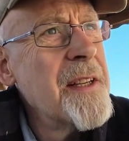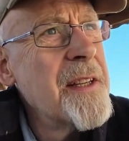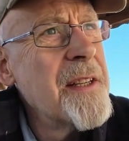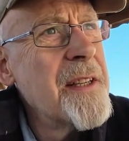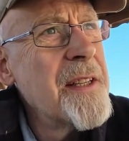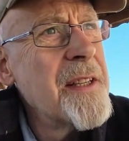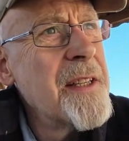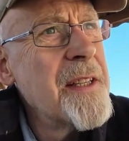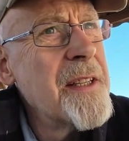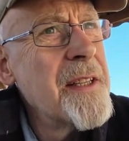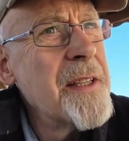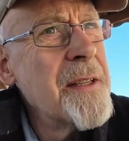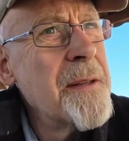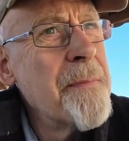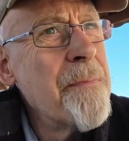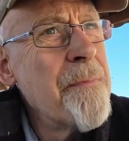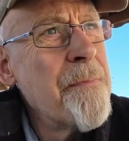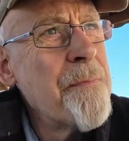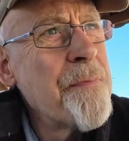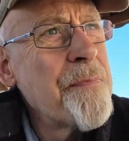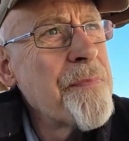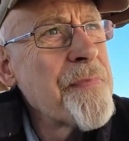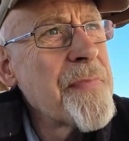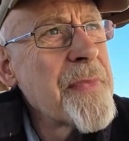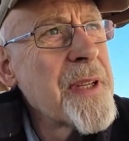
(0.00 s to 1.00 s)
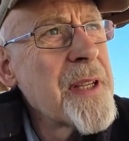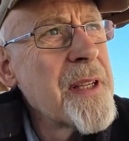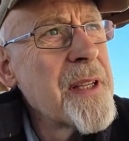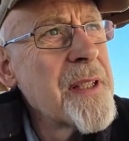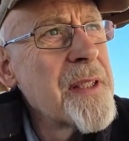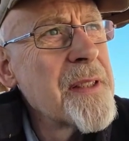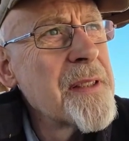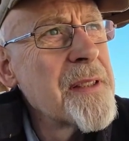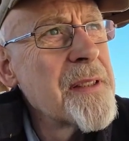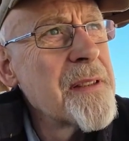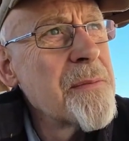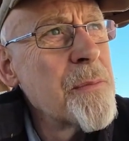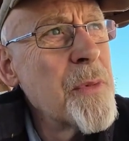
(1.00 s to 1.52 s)

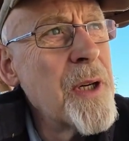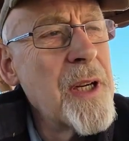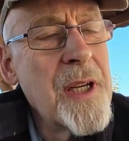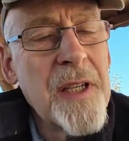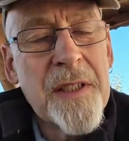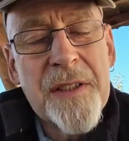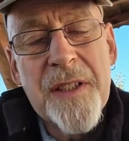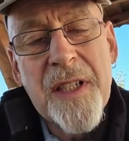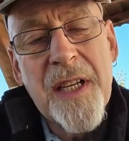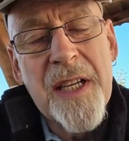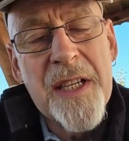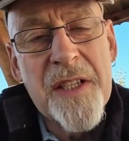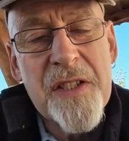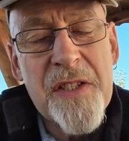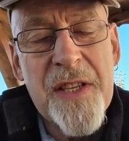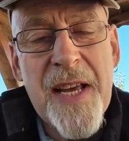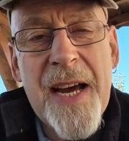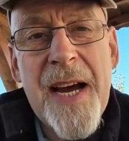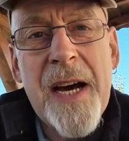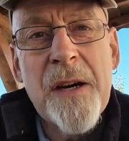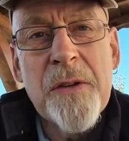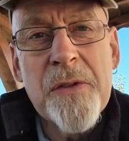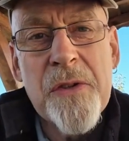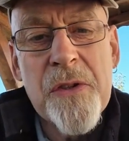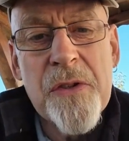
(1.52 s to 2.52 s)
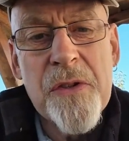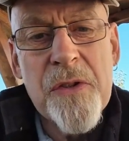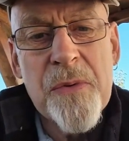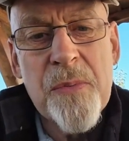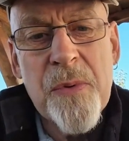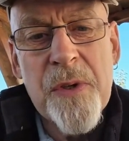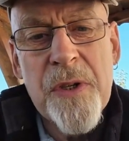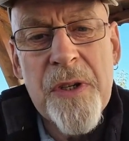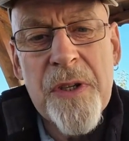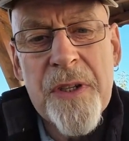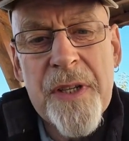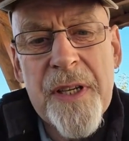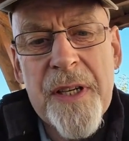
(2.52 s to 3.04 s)
Well, I say thousands
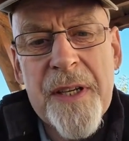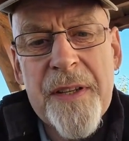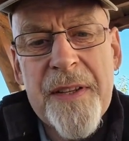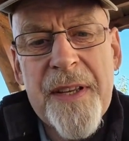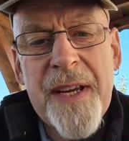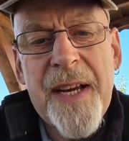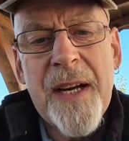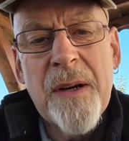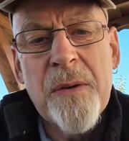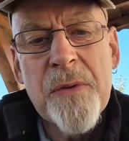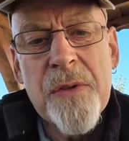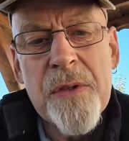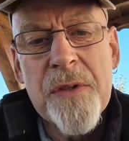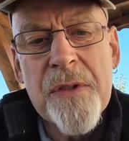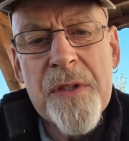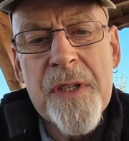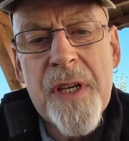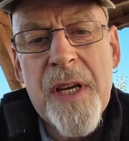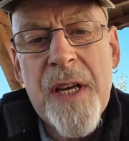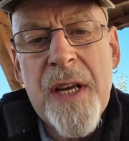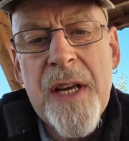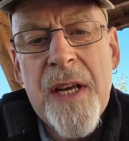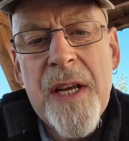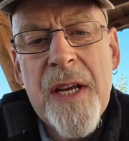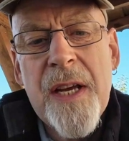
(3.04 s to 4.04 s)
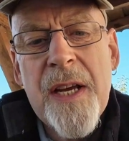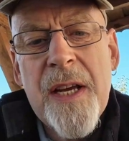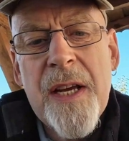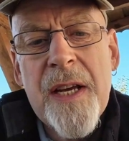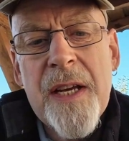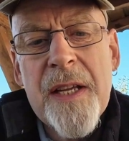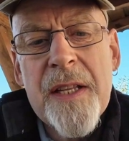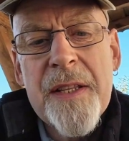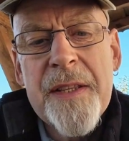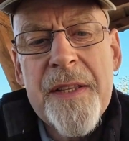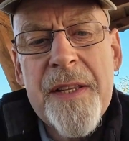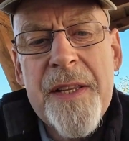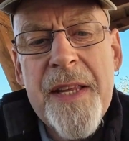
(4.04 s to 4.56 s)
work there, thousands.
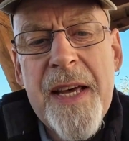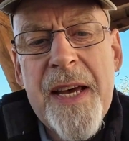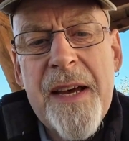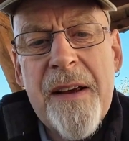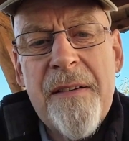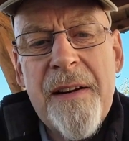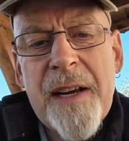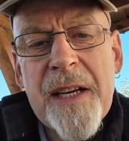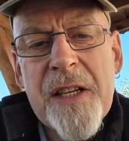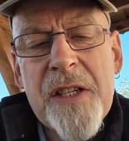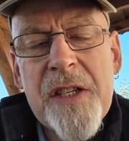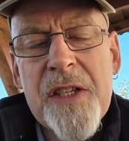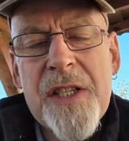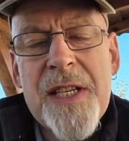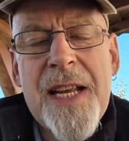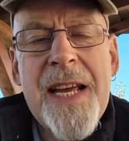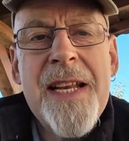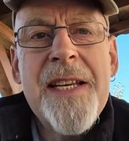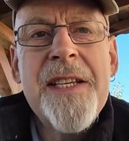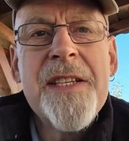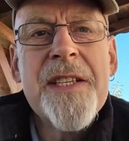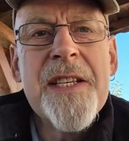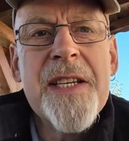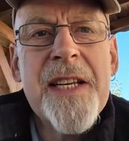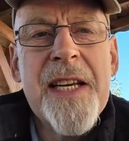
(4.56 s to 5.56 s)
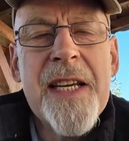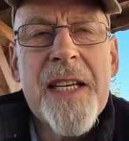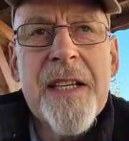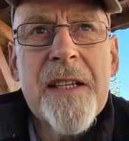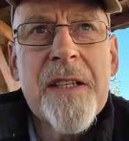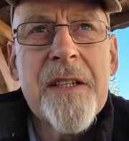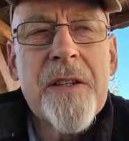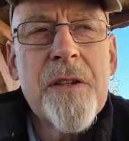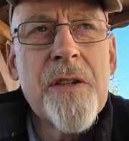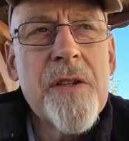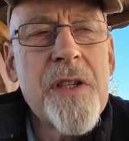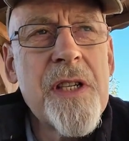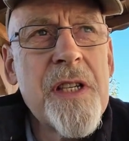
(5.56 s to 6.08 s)
They're extending it
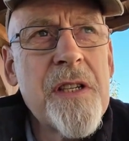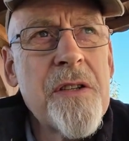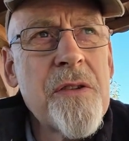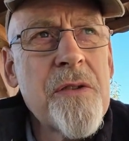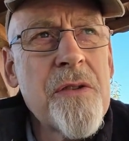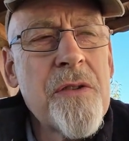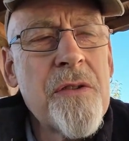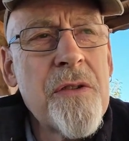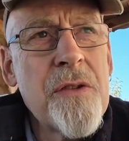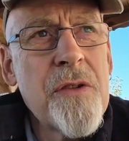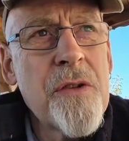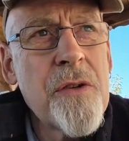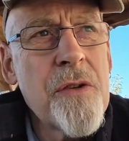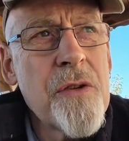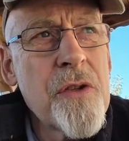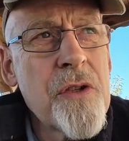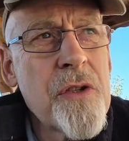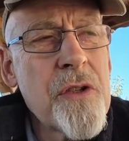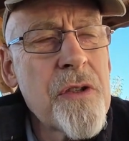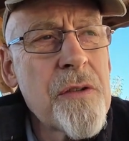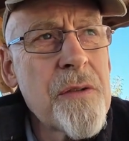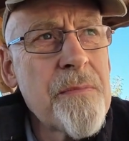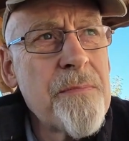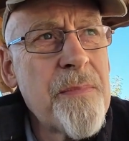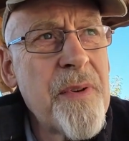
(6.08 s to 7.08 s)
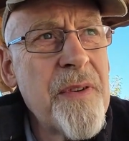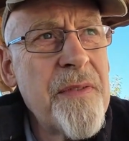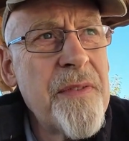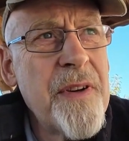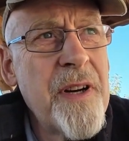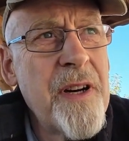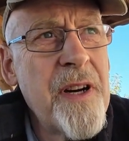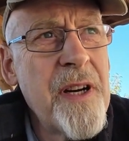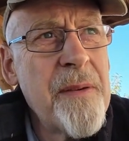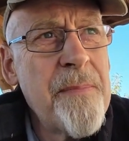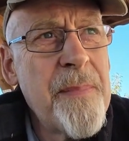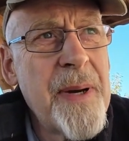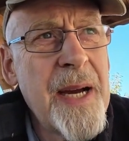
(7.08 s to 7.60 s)
because it doesn't just
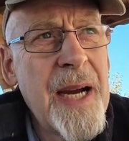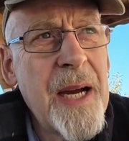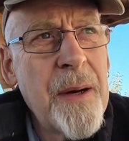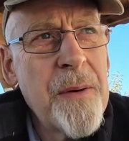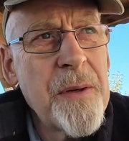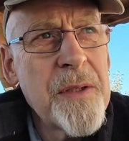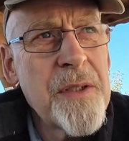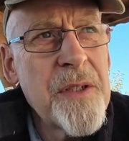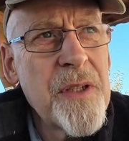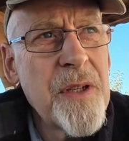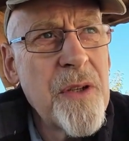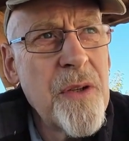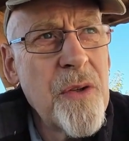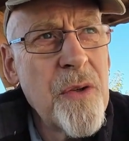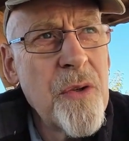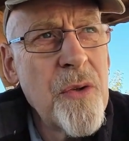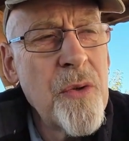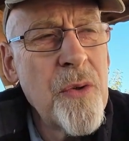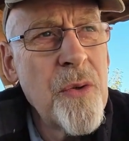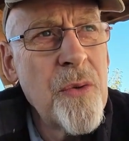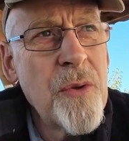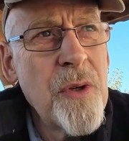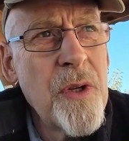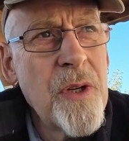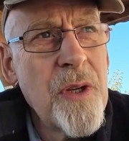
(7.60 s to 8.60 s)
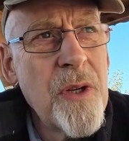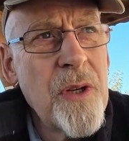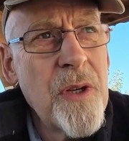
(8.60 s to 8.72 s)
provide power to